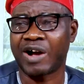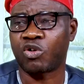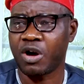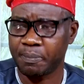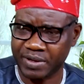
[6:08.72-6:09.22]
were
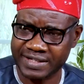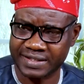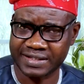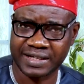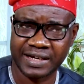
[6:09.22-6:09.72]

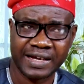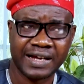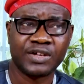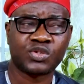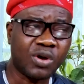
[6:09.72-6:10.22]
complicit
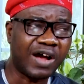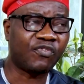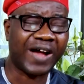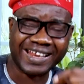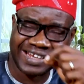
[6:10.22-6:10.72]
to
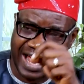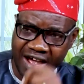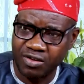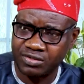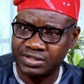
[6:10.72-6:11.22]
have
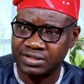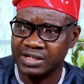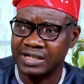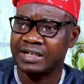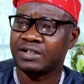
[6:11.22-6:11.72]
allowed
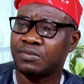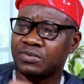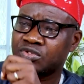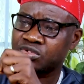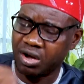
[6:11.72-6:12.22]

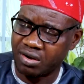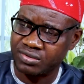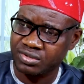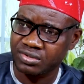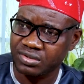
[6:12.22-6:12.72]

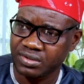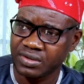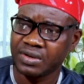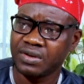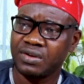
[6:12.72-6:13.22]
thugs
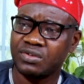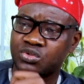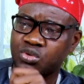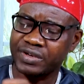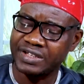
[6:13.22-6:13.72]

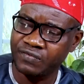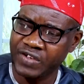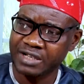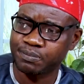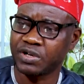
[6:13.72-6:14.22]
to
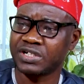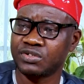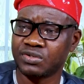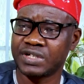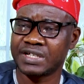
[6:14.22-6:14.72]
invade
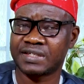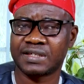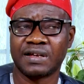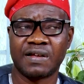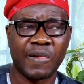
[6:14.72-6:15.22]
polling
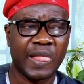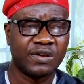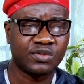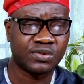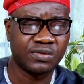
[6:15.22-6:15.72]
units
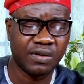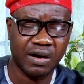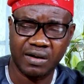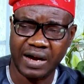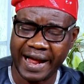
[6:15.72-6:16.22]

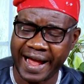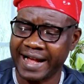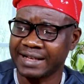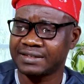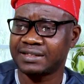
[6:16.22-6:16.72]

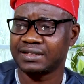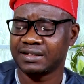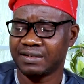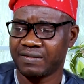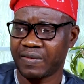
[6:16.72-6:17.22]
and,
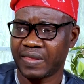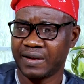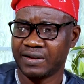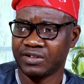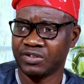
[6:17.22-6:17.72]

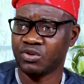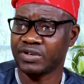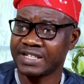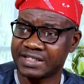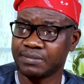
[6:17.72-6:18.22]
you know,
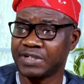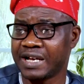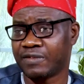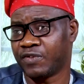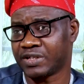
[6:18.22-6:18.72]

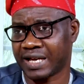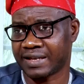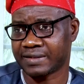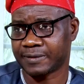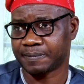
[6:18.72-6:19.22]
intimidate
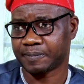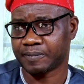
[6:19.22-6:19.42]
voters?